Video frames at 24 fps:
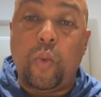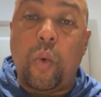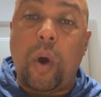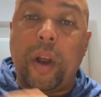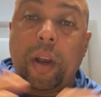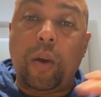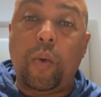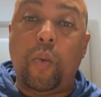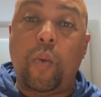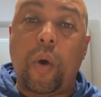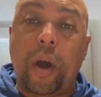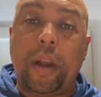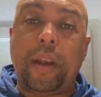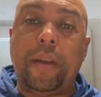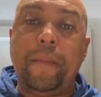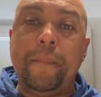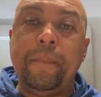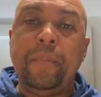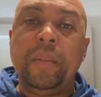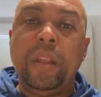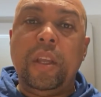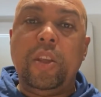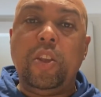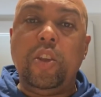What
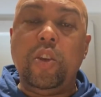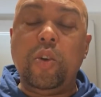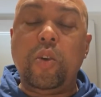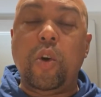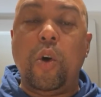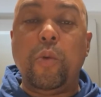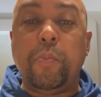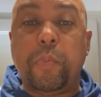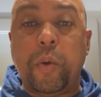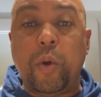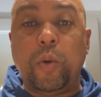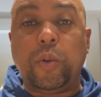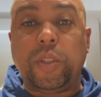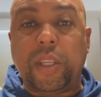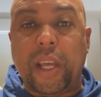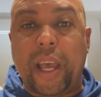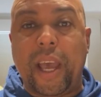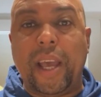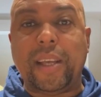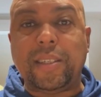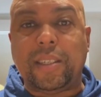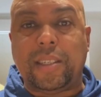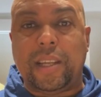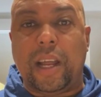Hugo Bruce
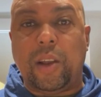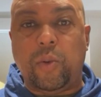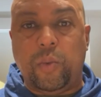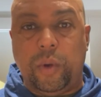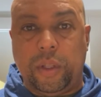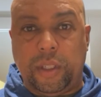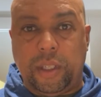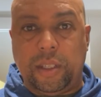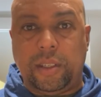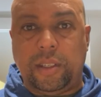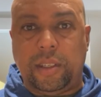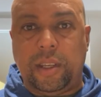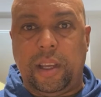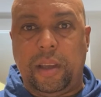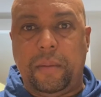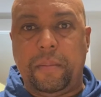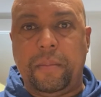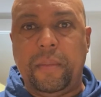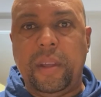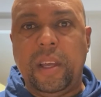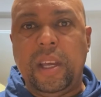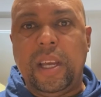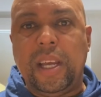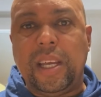has done with this team
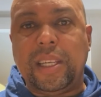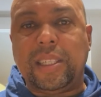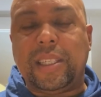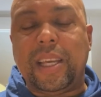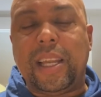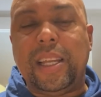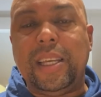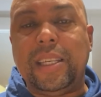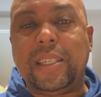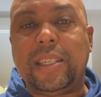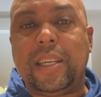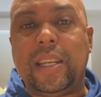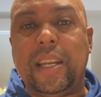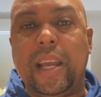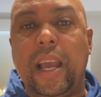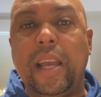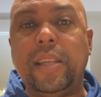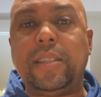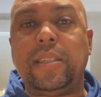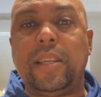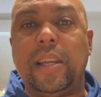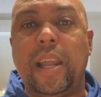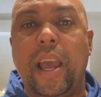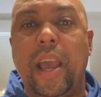is that he's
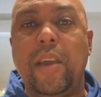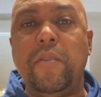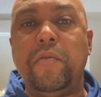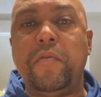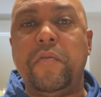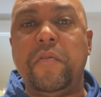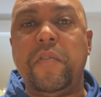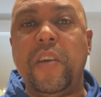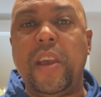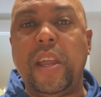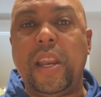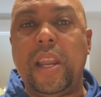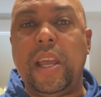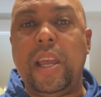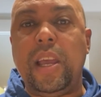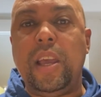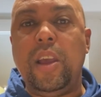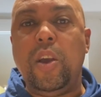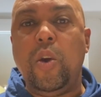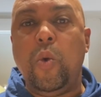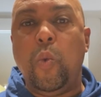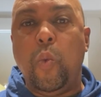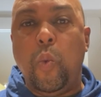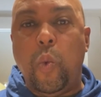created a
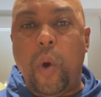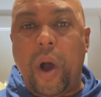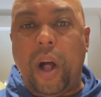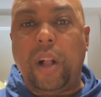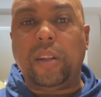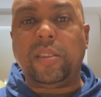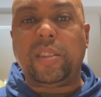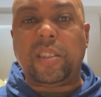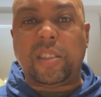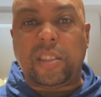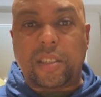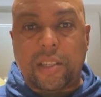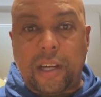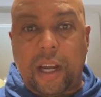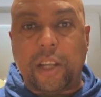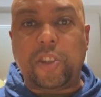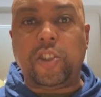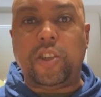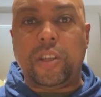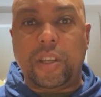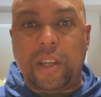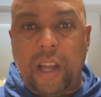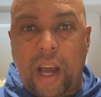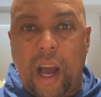very
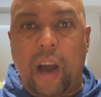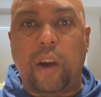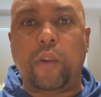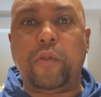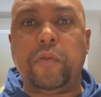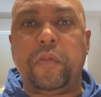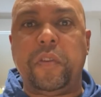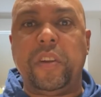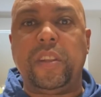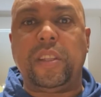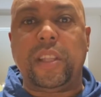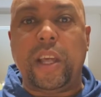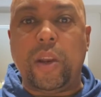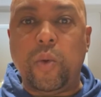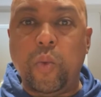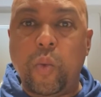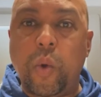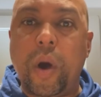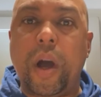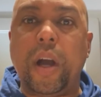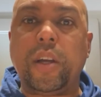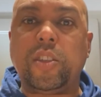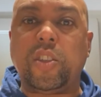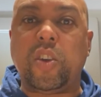well-structured outfit that
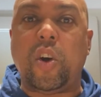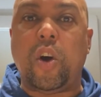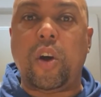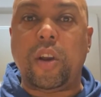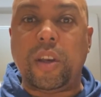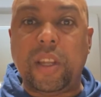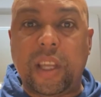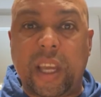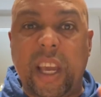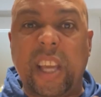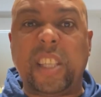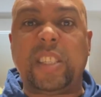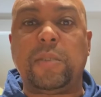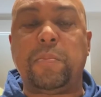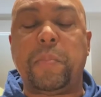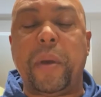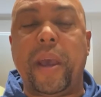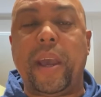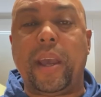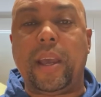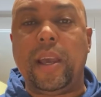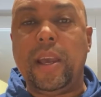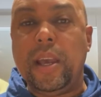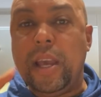works hard, gets
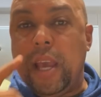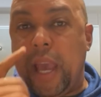back,